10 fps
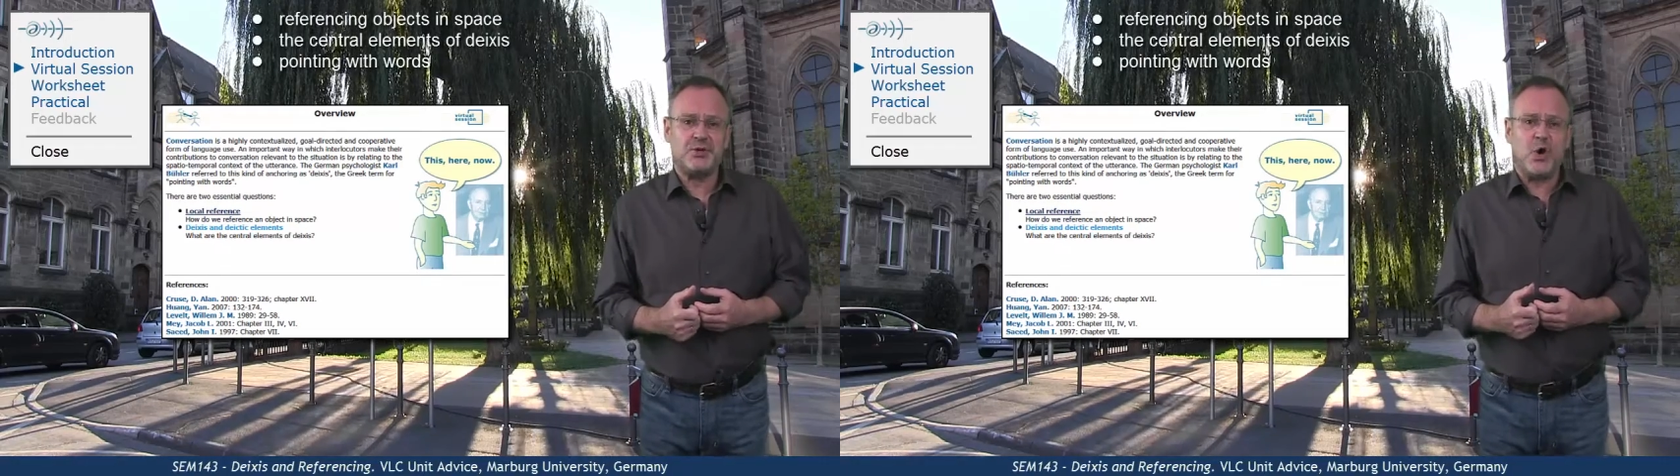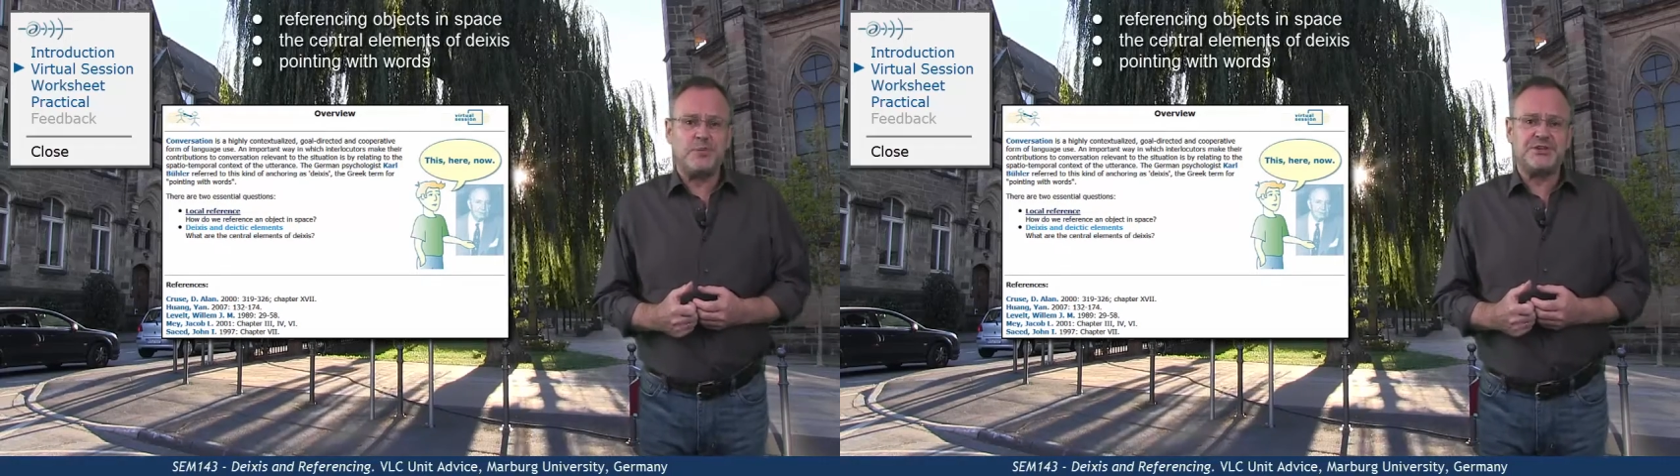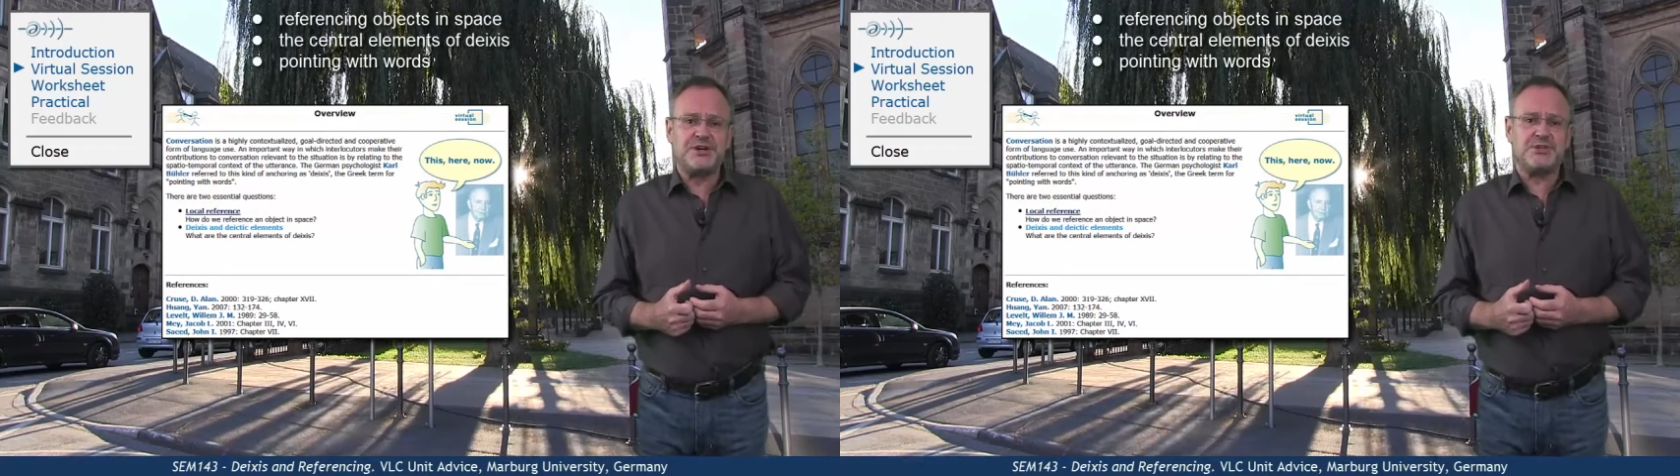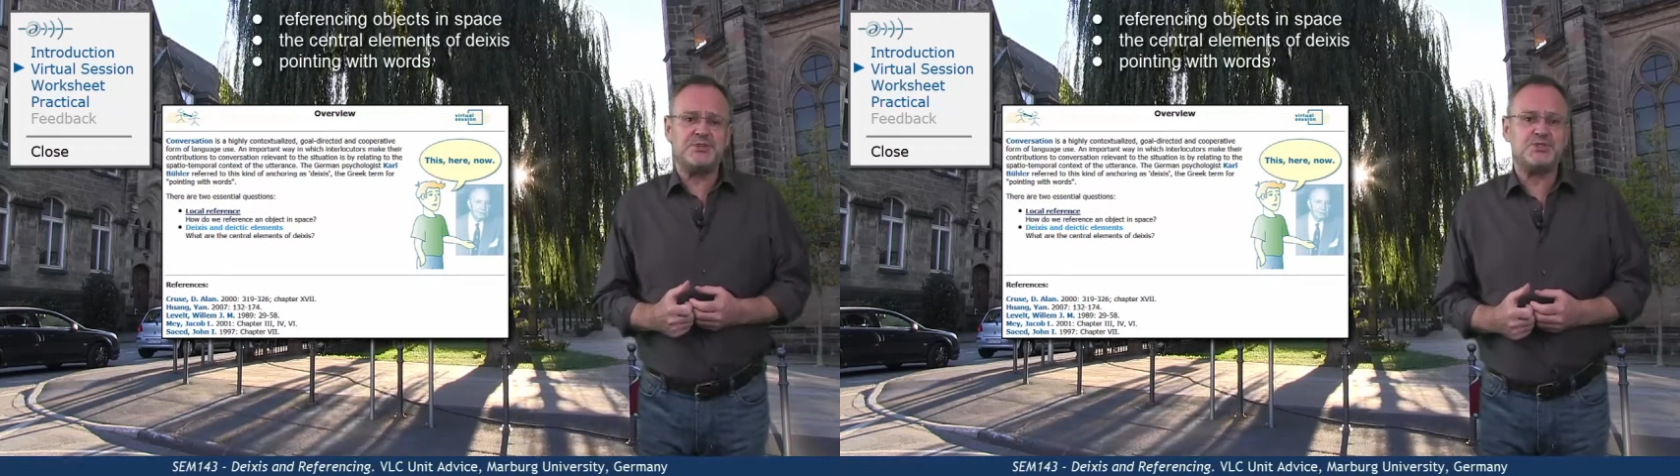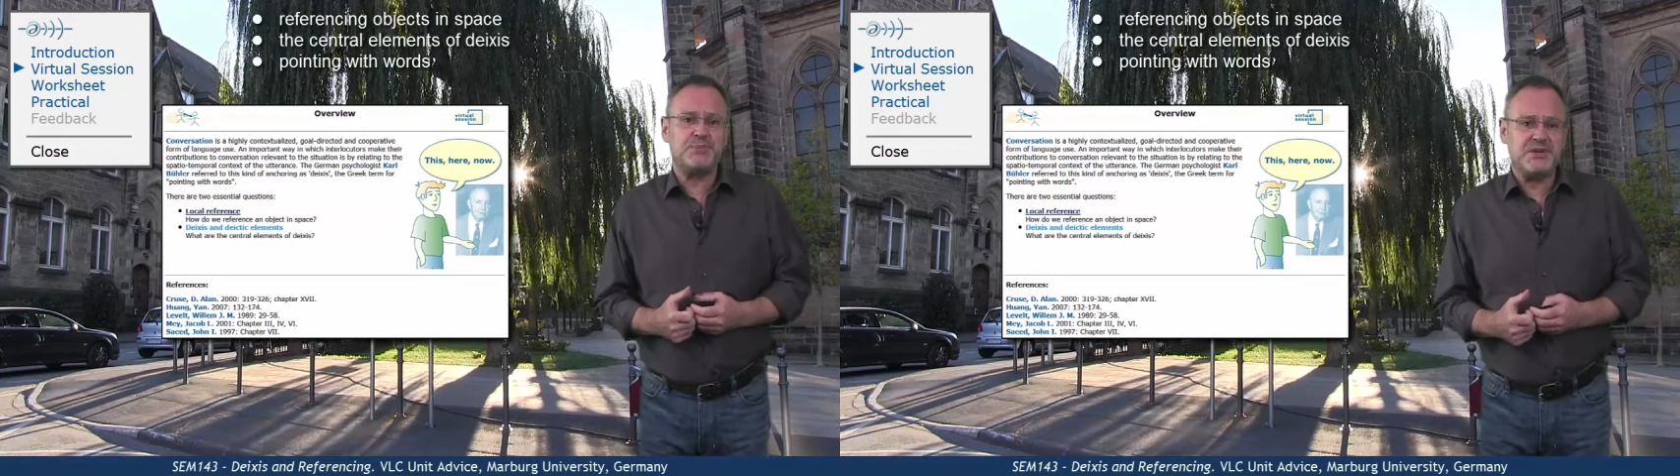object in
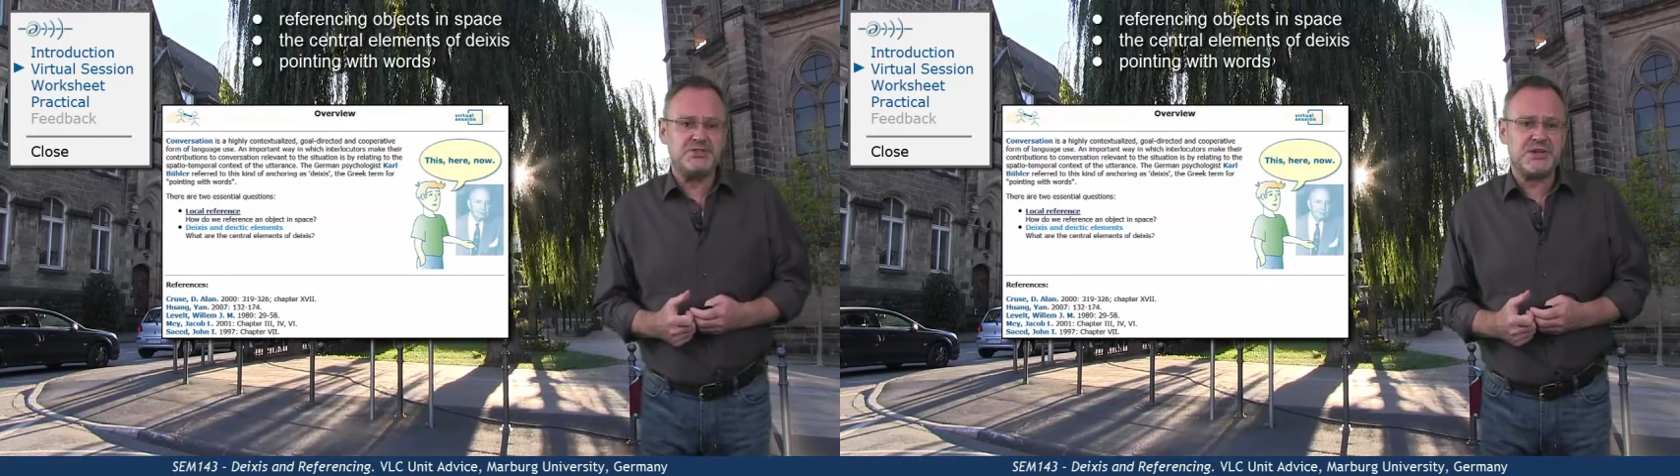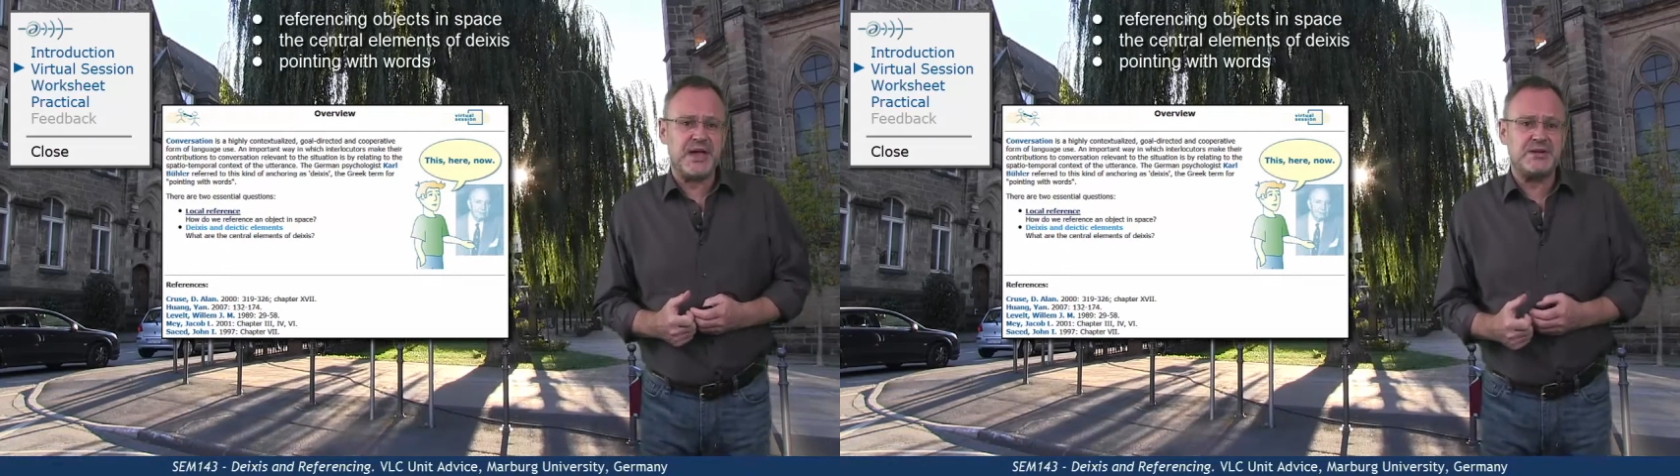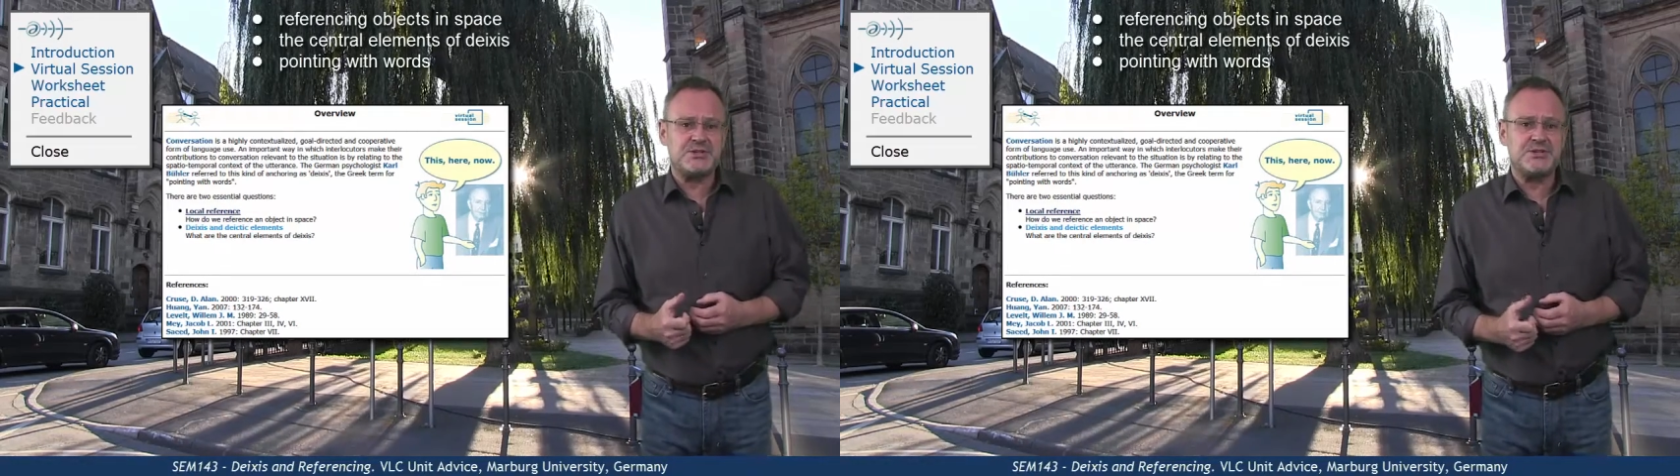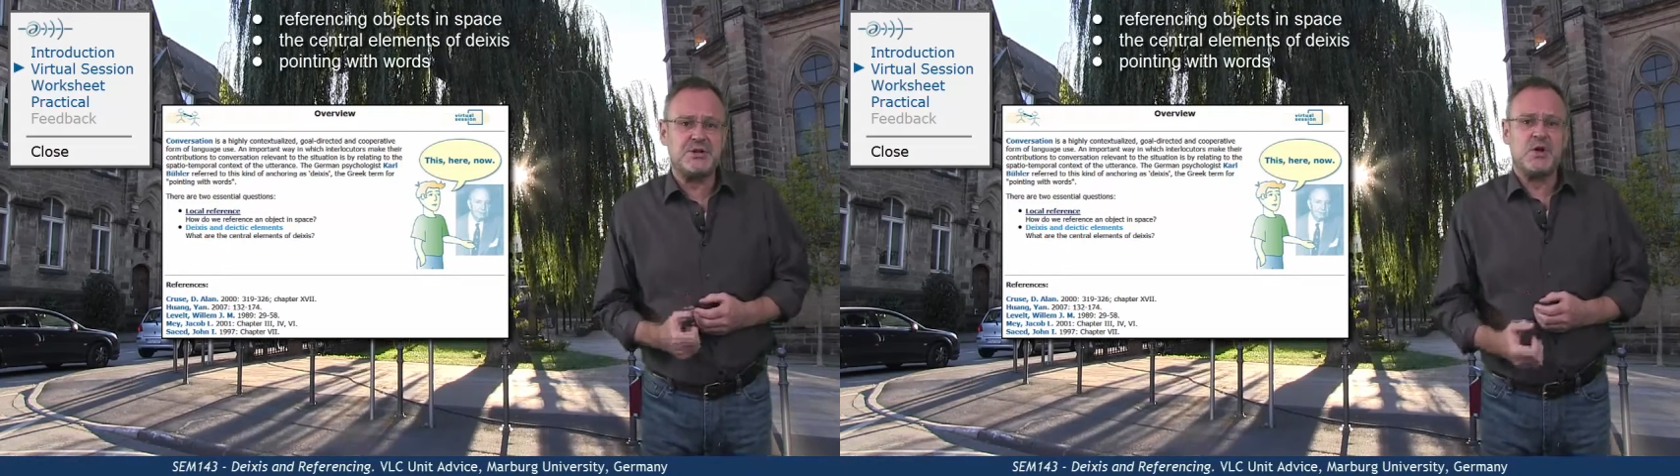space, and